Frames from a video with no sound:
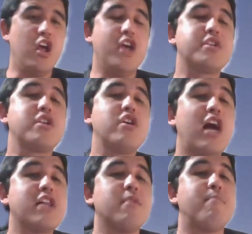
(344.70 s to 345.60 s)
has
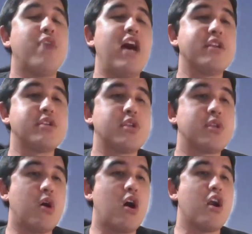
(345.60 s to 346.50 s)
got to buy a
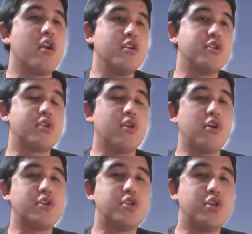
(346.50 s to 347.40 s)
start, and
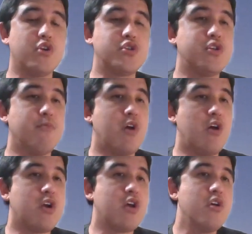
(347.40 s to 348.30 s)
so does Joe
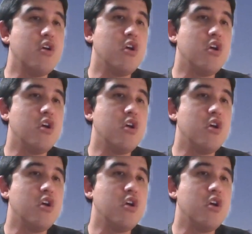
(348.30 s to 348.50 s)
Shimoda.